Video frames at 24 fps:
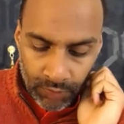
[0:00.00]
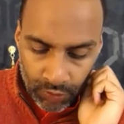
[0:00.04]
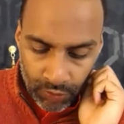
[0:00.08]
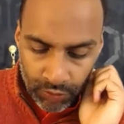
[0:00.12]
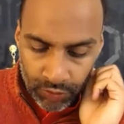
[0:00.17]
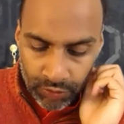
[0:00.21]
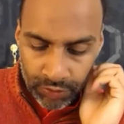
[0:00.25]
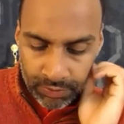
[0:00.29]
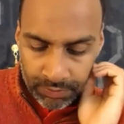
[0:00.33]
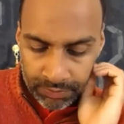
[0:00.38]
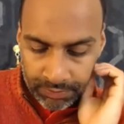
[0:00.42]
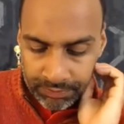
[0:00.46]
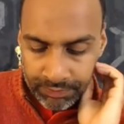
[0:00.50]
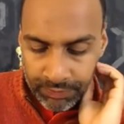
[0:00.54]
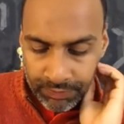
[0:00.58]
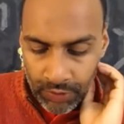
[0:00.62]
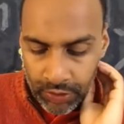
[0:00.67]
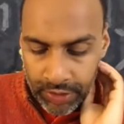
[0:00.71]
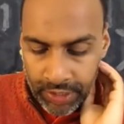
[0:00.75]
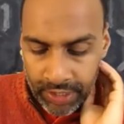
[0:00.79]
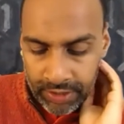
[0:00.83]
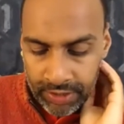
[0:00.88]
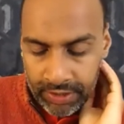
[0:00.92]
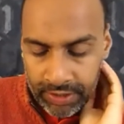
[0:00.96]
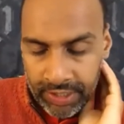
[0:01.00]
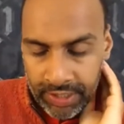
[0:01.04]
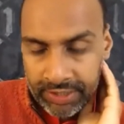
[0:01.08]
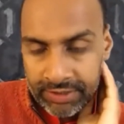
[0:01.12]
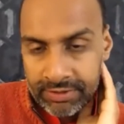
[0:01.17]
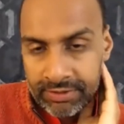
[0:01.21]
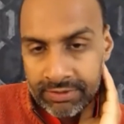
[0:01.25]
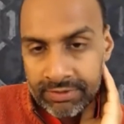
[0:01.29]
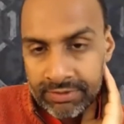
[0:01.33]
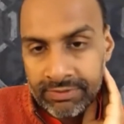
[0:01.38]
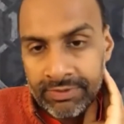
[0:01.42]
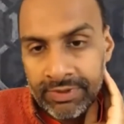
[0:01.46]
Good. Okay.
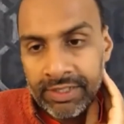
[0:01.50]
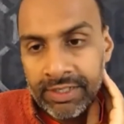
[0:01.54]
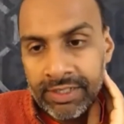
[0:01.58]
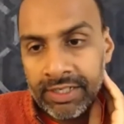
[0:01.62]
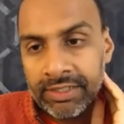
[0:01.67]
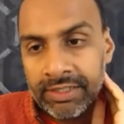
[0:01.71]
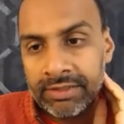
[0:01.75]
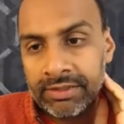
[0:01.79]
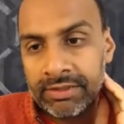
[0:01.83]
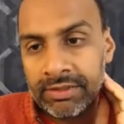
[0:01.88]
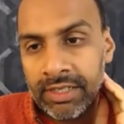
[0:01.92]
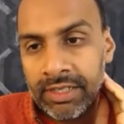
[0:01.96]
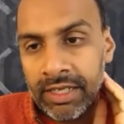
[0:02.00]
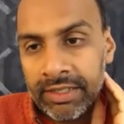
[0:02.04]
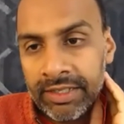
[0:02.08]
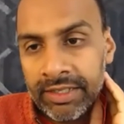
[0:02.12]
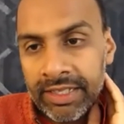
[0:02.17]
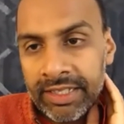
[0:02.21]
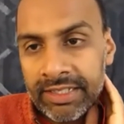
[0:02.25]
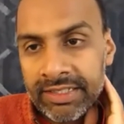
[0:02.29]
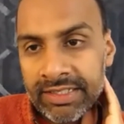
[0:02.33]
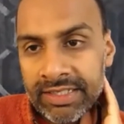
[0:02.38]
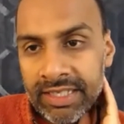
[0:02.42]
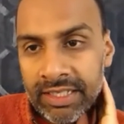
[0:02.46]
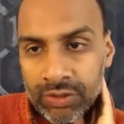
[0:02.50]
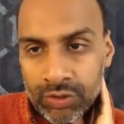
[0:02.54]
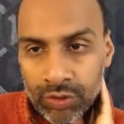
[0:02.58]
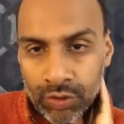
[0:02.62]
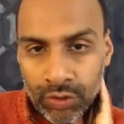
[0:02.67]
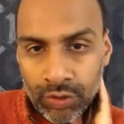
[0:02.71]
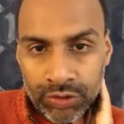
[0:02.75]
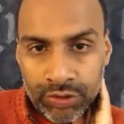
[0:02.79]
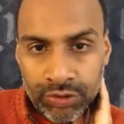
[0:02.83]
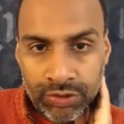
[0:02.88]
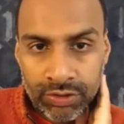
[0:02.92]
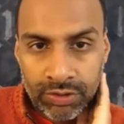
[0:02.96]
Nice. Very nice. And then
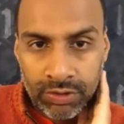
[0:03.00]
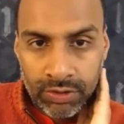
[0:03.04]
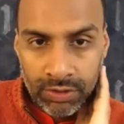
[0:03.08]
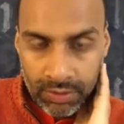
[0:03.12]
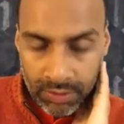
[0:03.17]
Santosh.